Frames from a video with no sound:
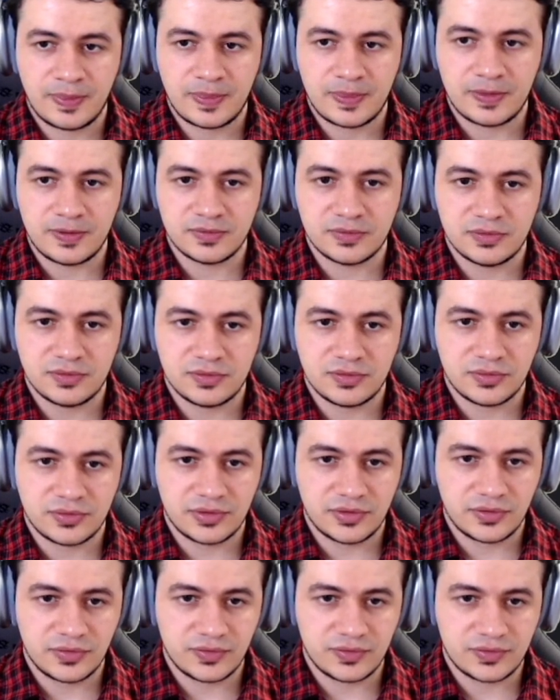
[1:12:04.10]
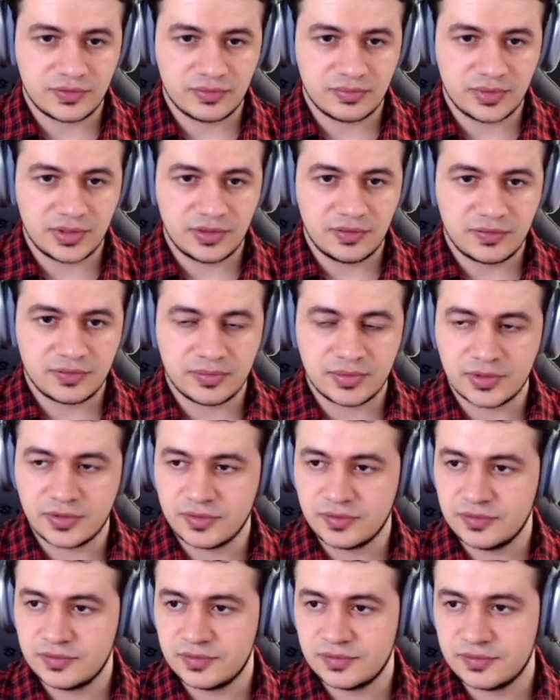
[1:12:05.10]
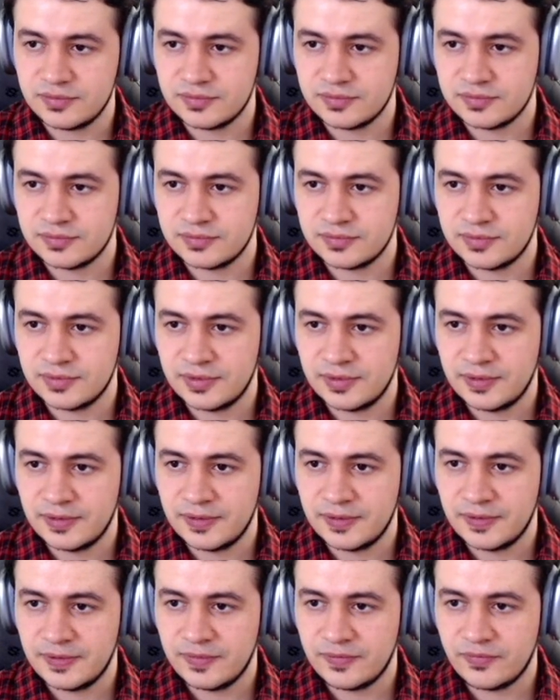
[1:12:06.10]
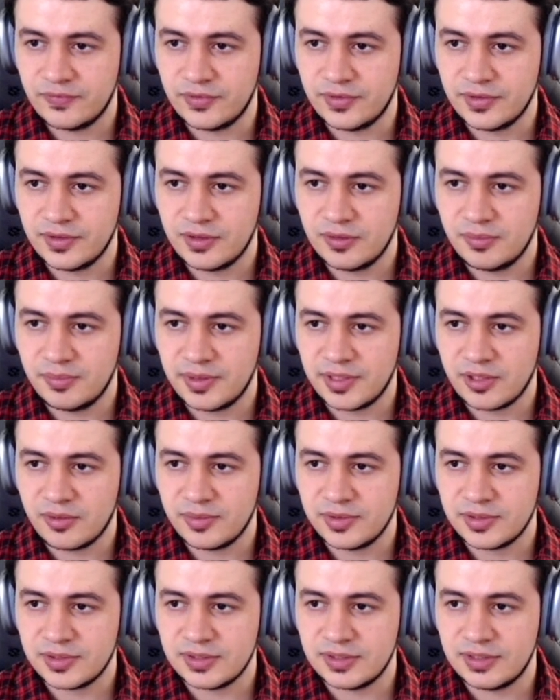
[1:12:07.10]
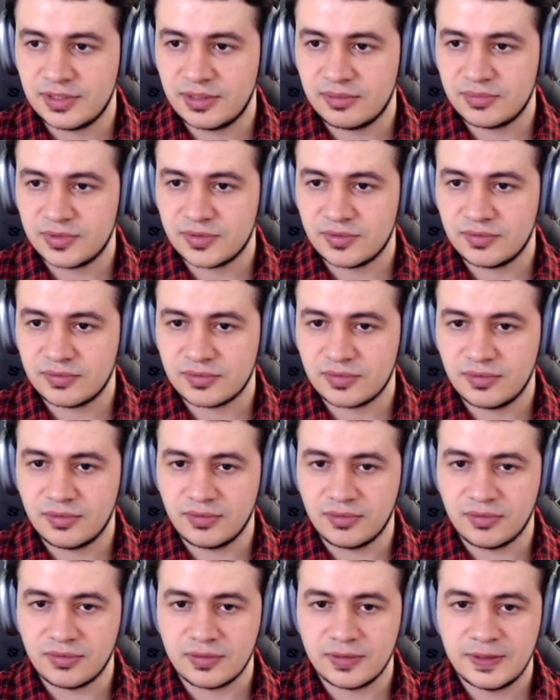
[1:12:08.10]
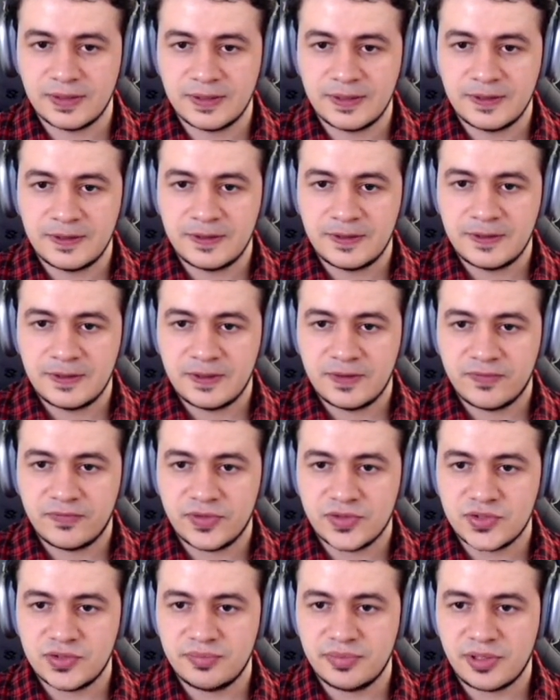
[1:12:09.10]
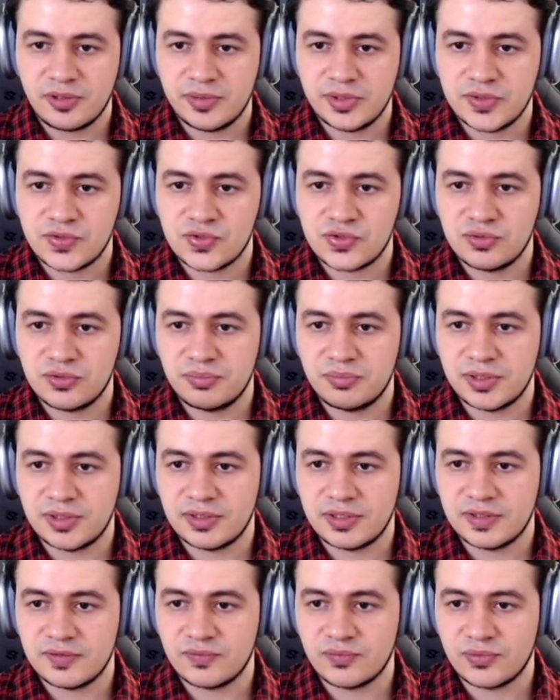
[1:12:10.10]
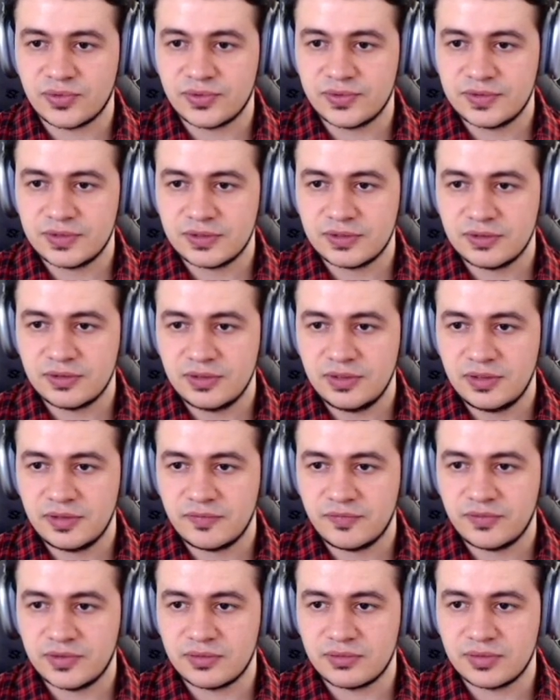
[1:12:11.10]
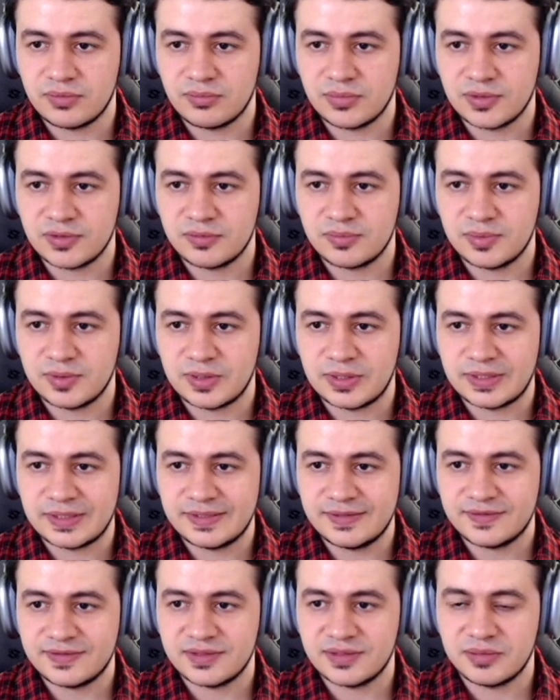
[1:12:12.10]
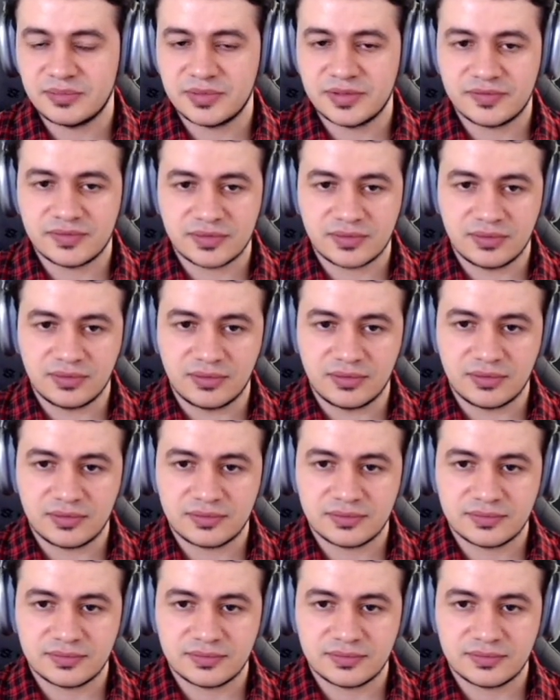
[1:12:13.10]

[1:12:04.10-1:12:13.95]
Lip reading: This is looking good to me, to be honest. Vertical parameter alignment on call. Function parameters should be aligned vertically if they're in multiple lines in a method call.